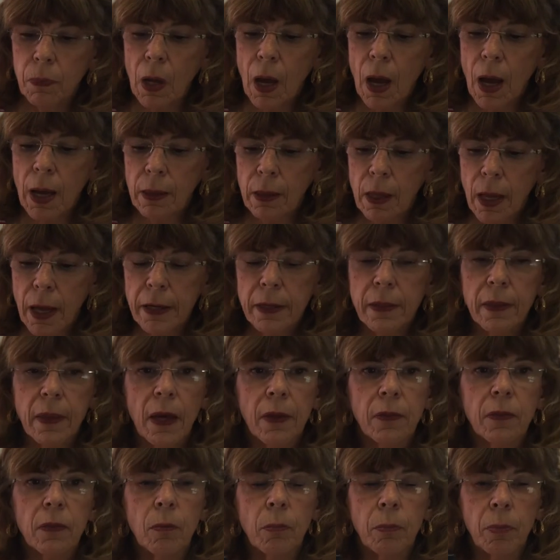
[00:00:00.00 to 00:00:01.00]
I like
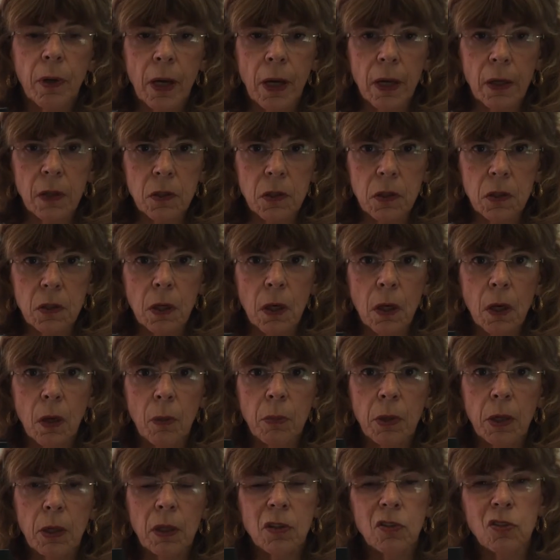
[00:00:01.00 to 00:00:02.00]
that the best
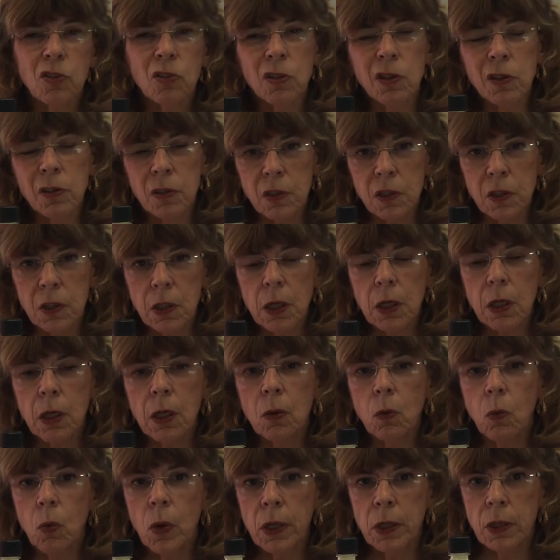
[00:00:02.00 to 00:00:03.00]
because you can see
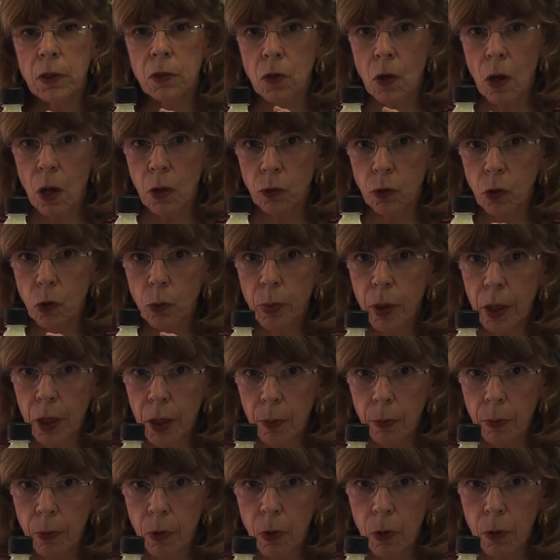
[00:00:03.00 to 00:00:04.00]
it when it's on your
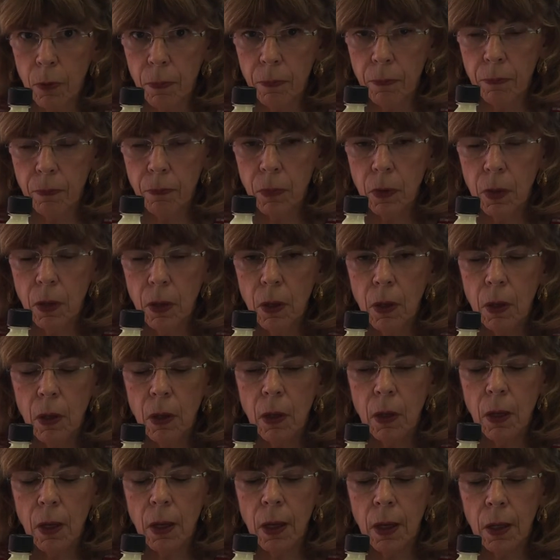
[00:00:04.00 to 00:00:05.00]
paper.
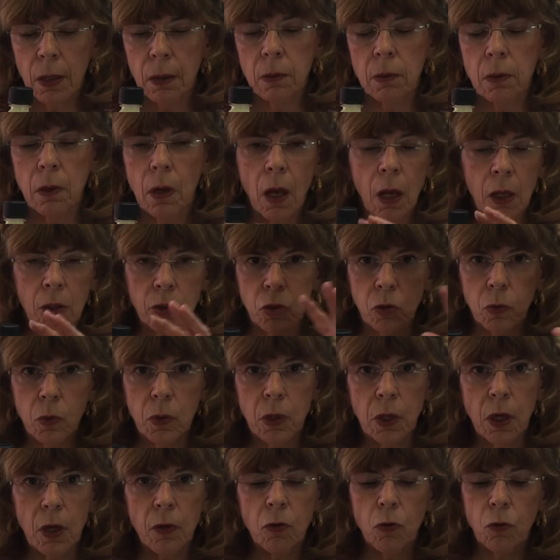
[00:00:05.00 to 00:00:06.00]
And I'll do
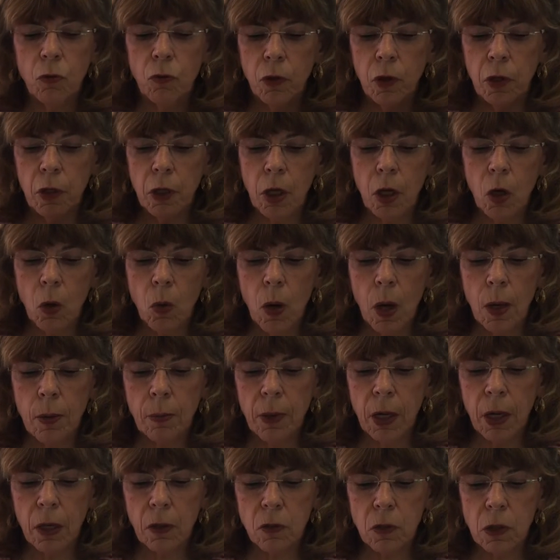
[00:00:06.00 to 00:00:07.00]
another video on
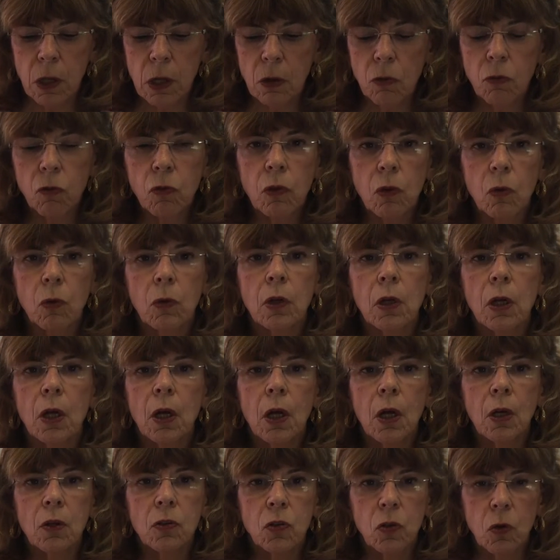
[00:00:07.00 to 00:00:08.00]
masking fluid
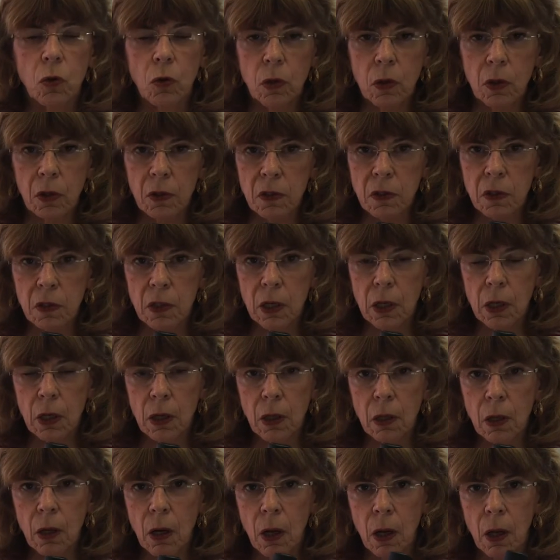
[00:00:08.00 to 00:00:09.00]
so you could
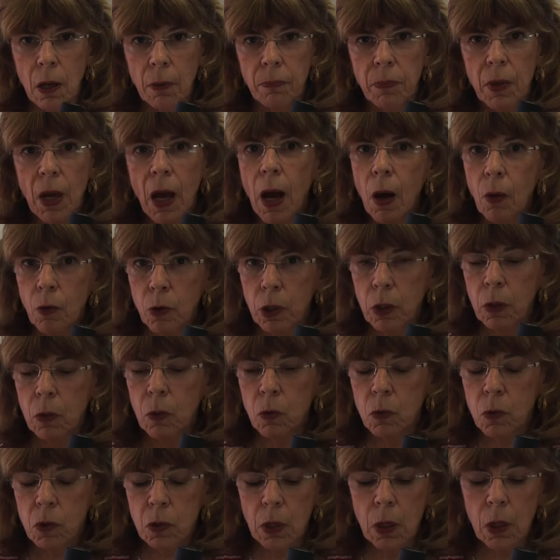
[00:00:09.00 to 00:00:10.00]
see how to
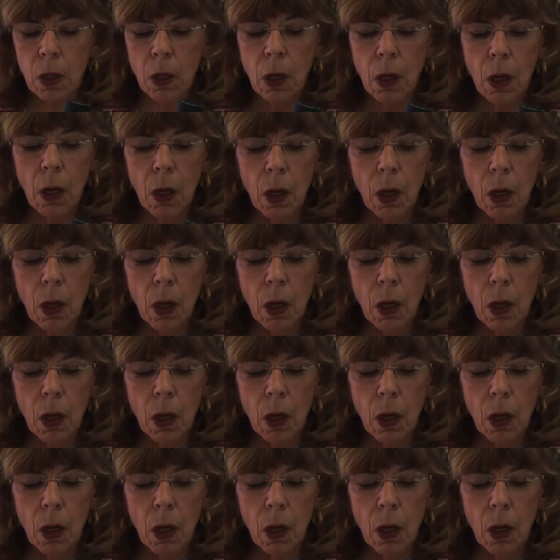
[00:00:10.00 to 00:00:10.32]
use it.